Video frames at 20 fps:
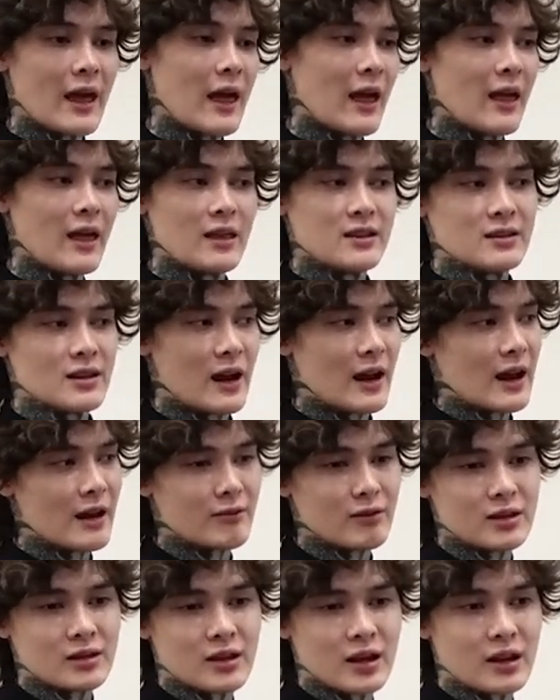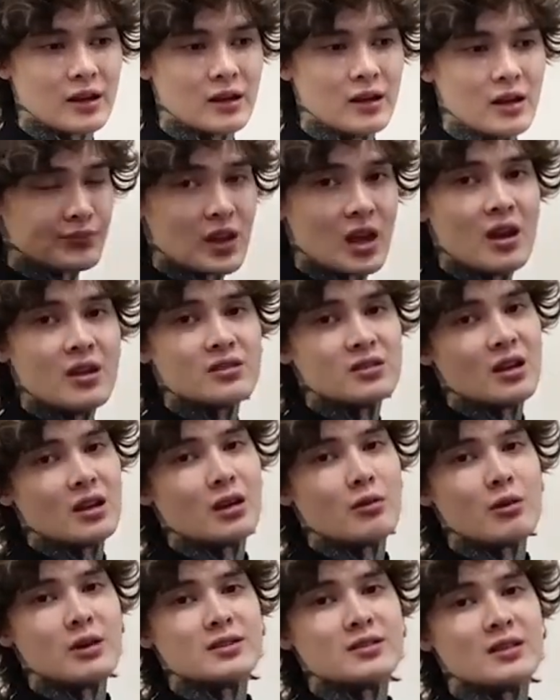It's got everything. So
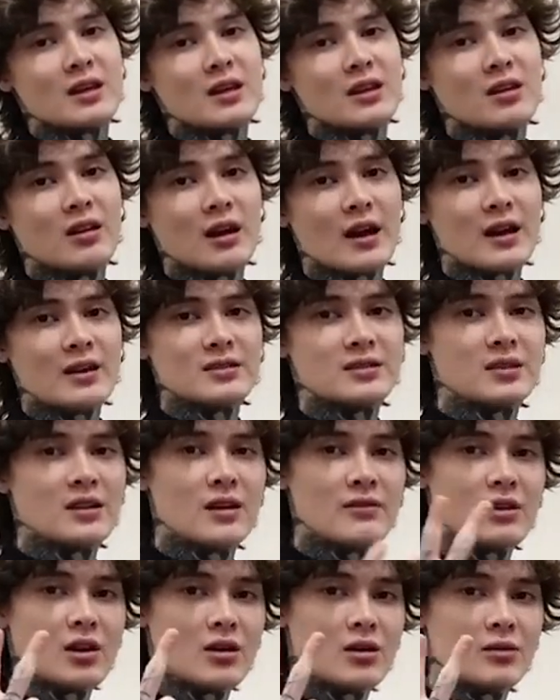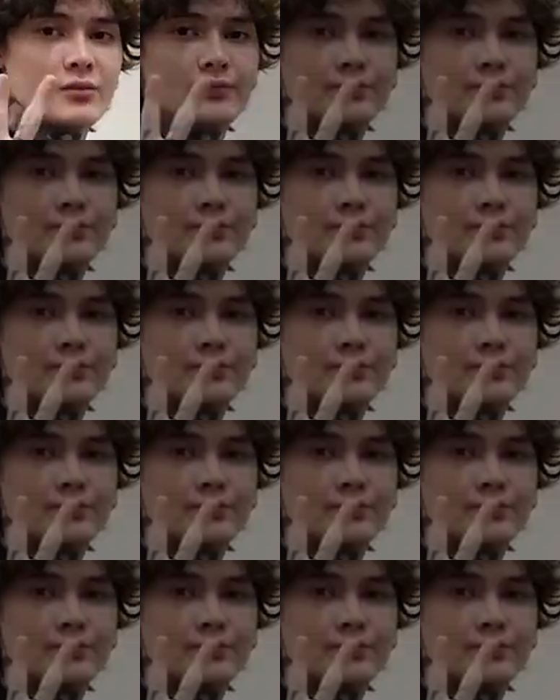anyways, thank you guys. Love y'all.